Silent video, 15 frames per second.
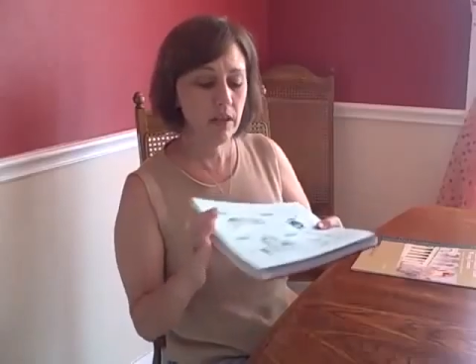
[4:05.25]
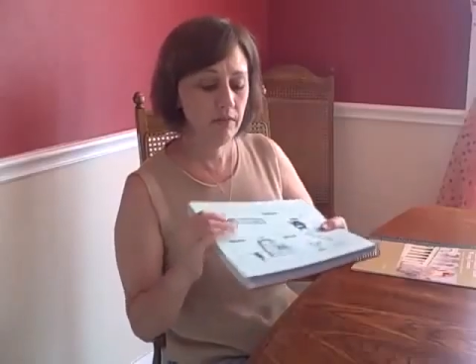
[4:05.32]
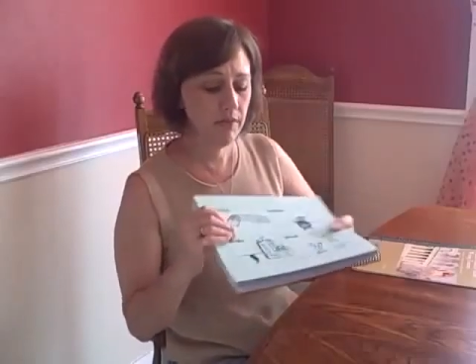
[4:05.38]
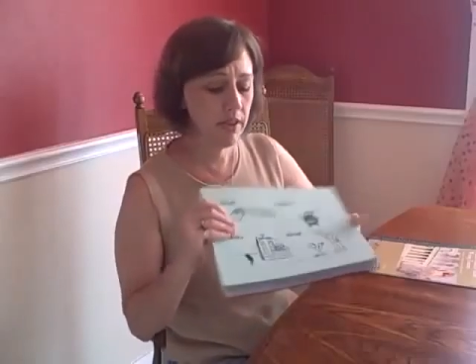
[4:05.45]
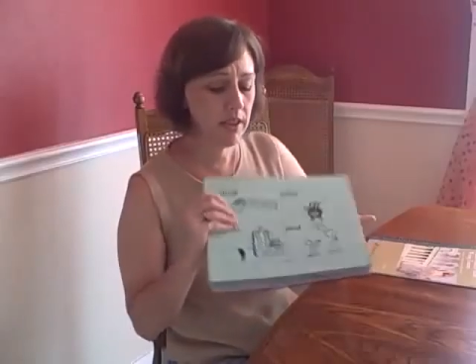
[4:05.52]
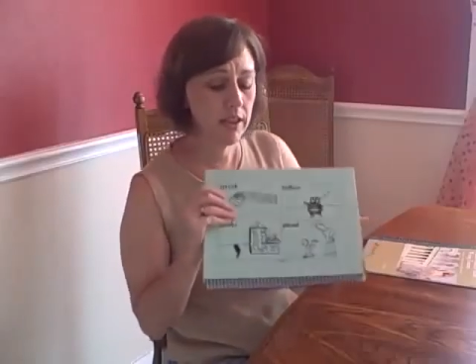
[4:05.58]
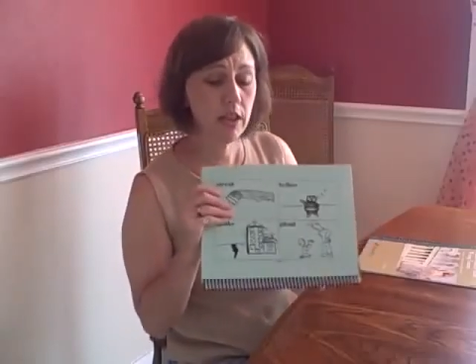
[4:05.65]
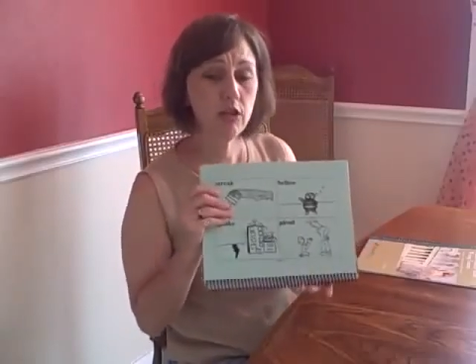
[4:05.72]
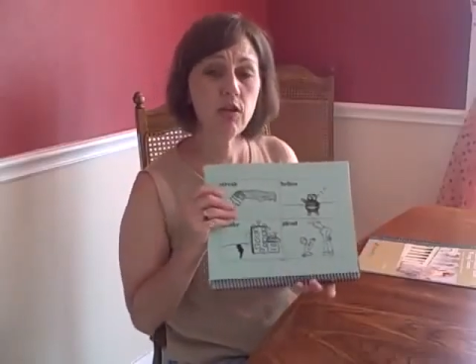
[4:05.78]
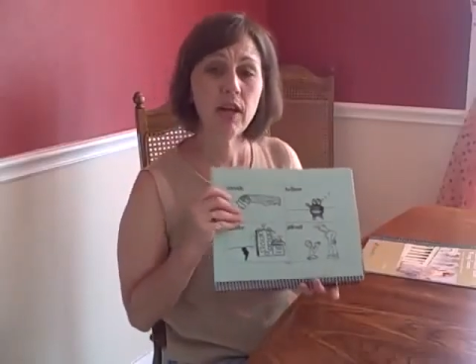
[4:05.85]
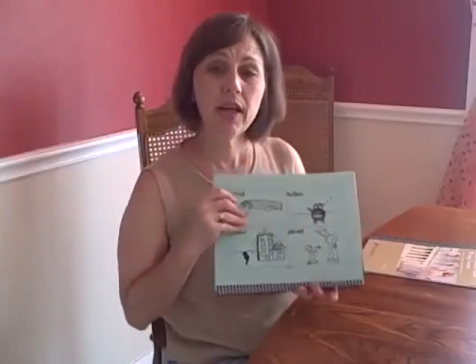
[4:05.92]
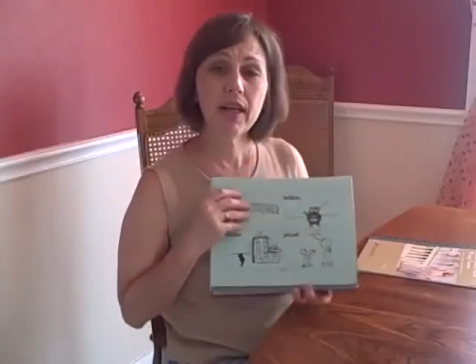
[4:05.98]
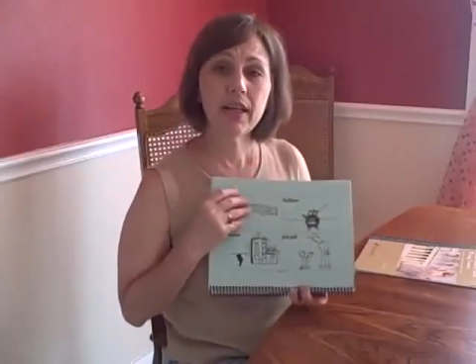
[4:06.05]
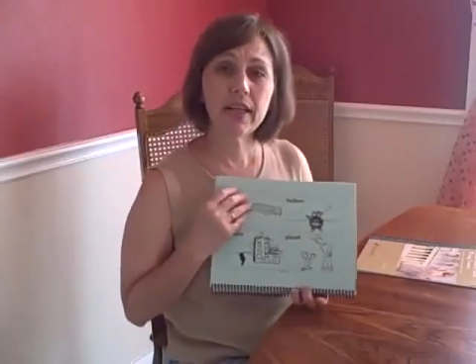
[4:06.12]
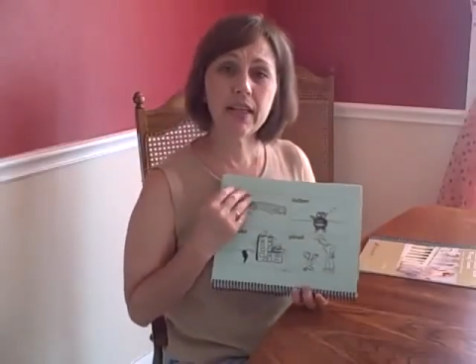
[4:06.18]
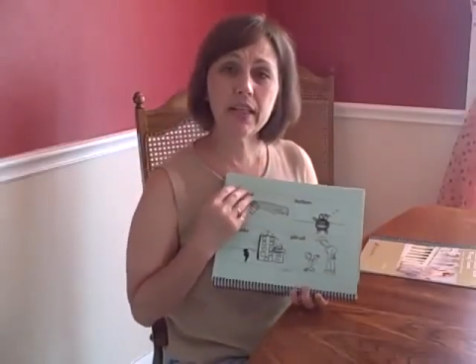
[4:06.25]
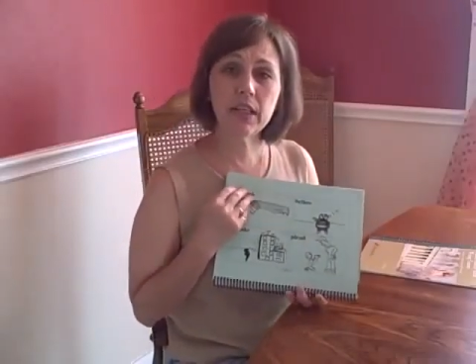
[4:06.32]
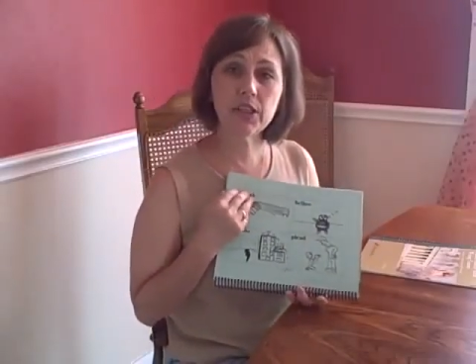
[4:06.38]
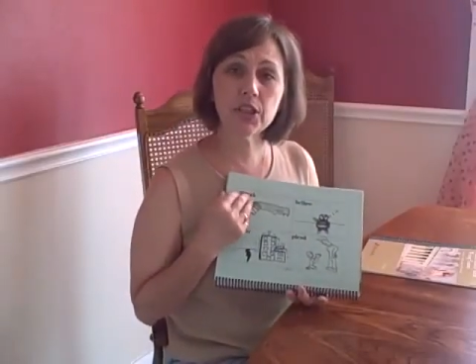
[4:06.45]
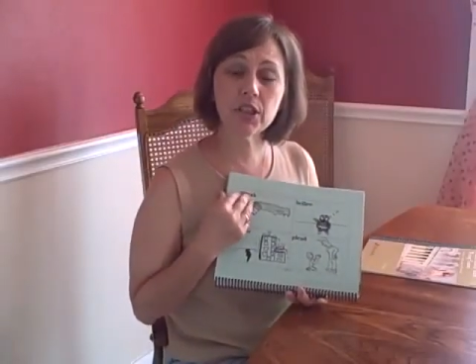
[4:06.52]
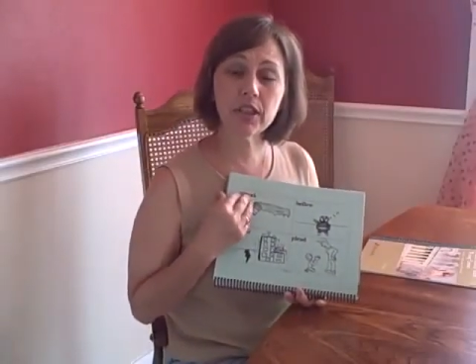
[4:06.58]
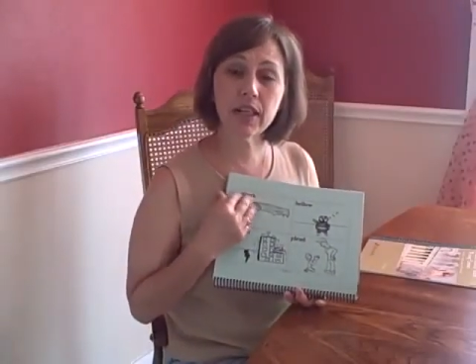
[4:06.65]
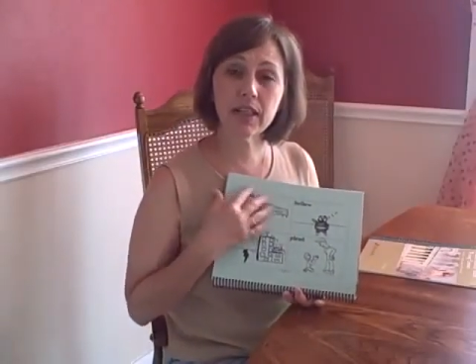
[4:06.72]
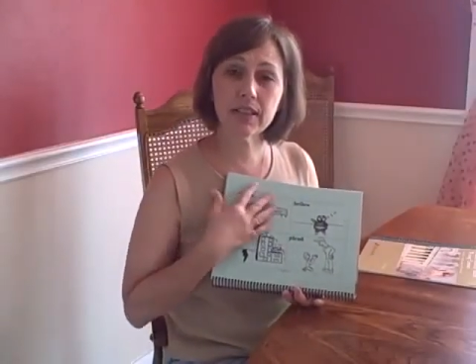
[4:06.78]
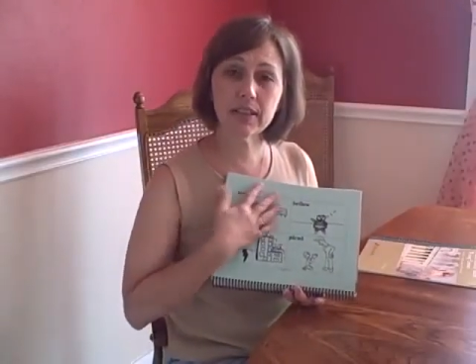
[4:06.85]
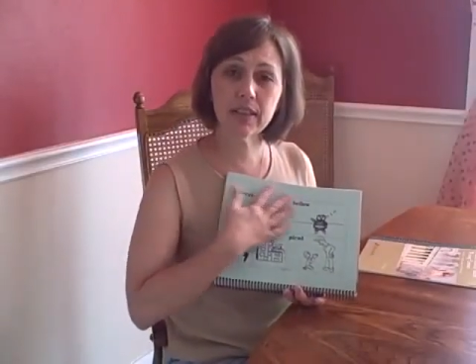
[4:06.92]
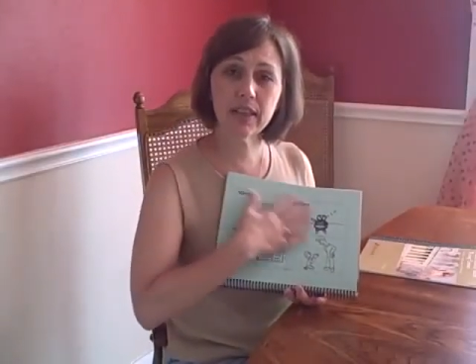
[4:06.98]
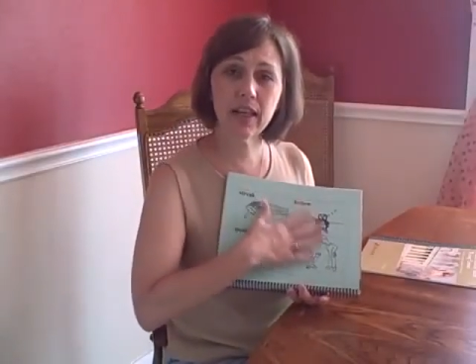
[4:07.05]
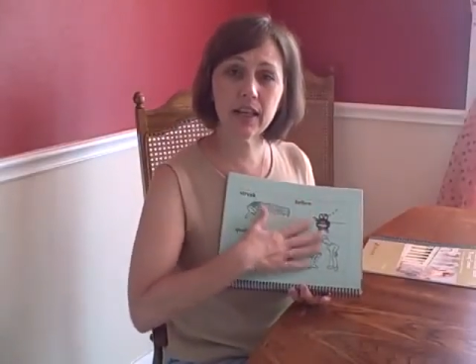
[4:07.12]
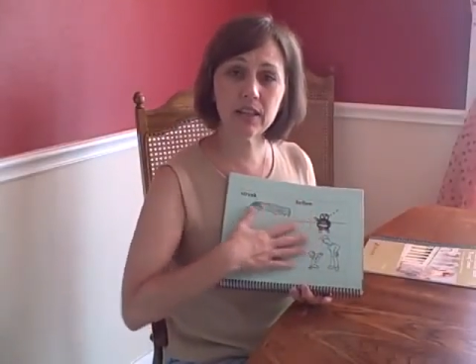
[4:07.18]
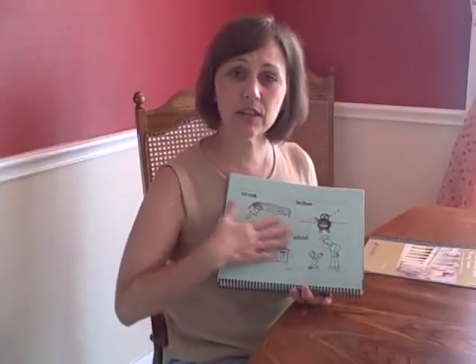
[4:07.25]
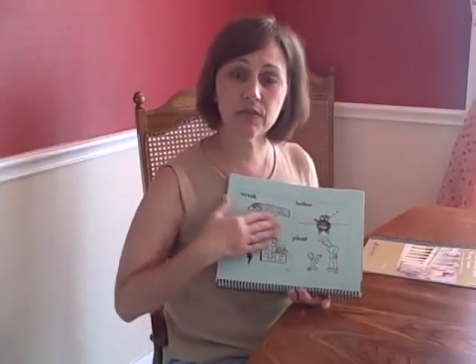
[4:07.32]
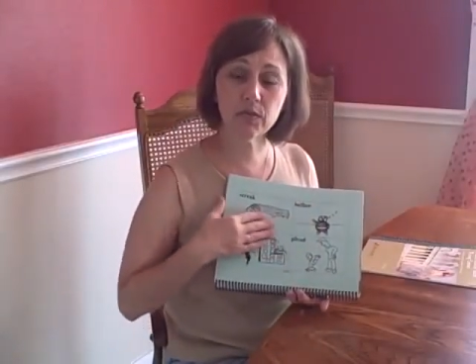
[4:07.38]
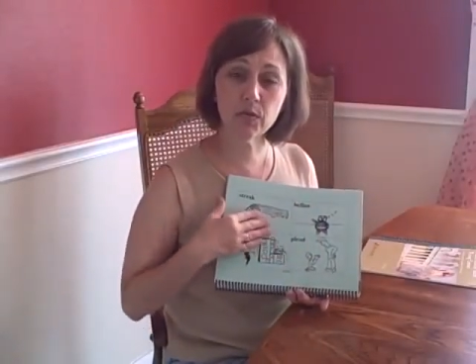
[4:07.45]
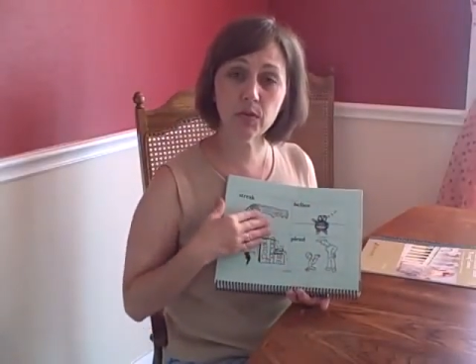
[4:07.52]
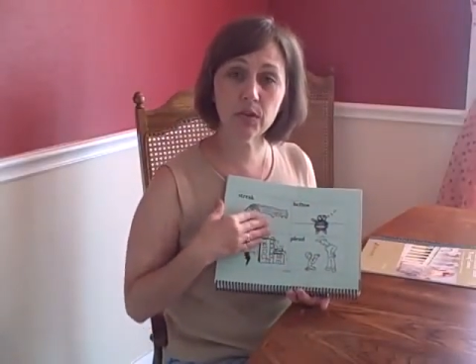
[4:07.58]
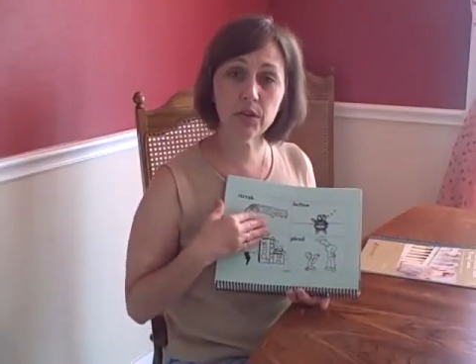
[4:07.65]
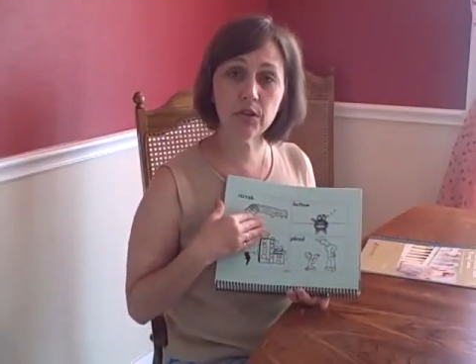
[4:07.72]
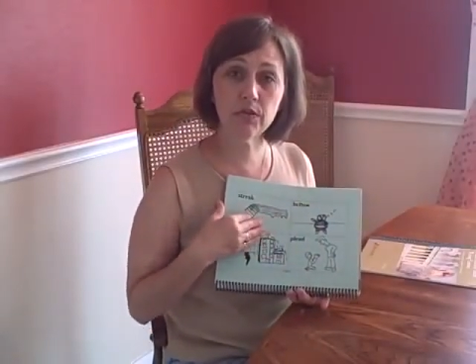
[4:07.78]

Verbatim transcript: video, each lesson has four new